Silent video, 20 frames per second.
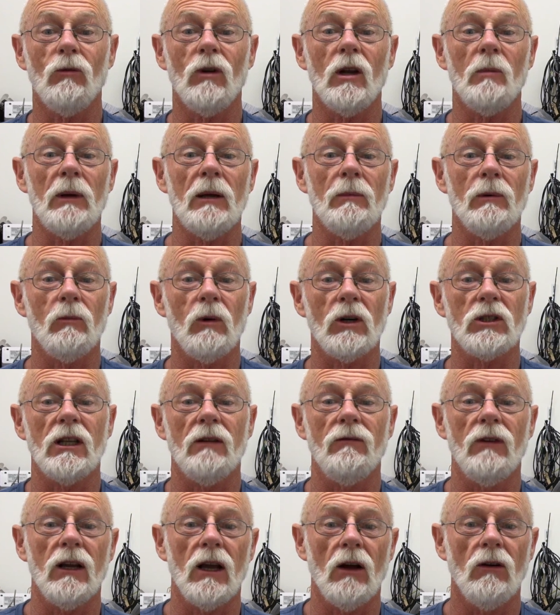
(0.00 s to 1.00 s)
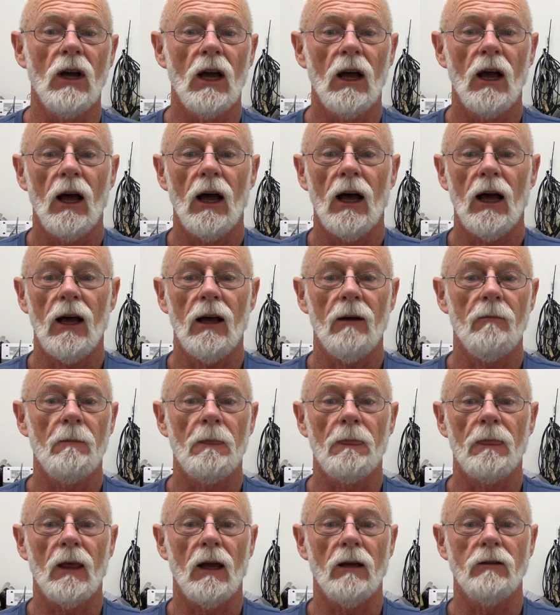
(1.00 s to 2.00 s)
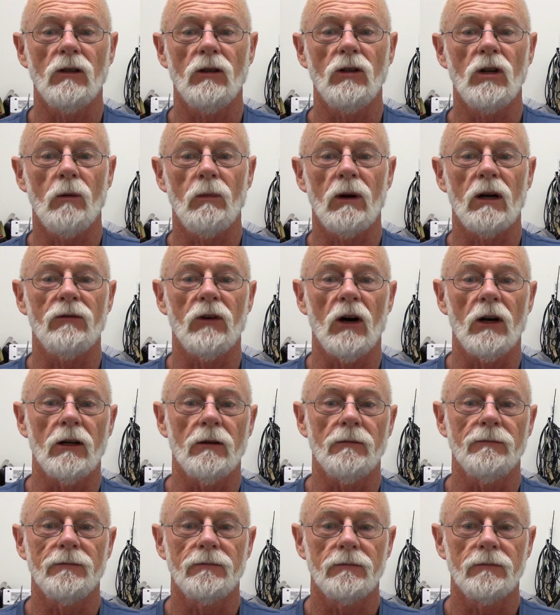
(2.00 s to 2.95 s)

all the people who watched that video. You know where to find it.